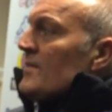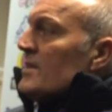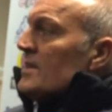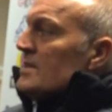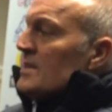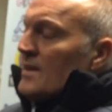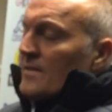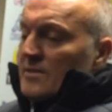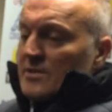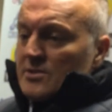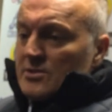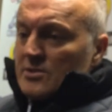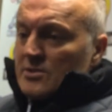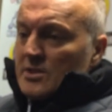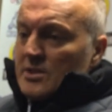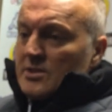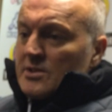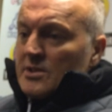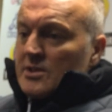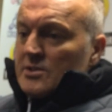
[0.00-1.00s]
at this level
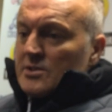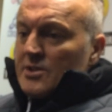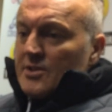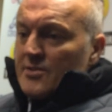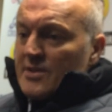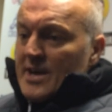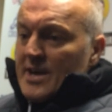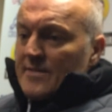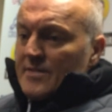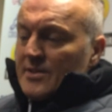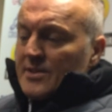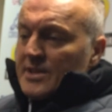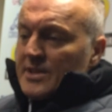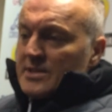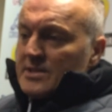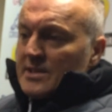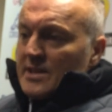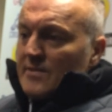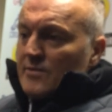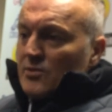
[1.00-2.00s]
and to thrive at
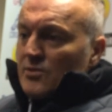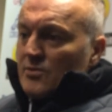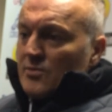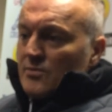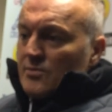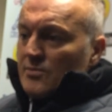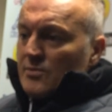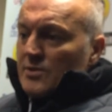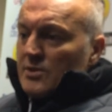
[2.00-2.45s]
this level,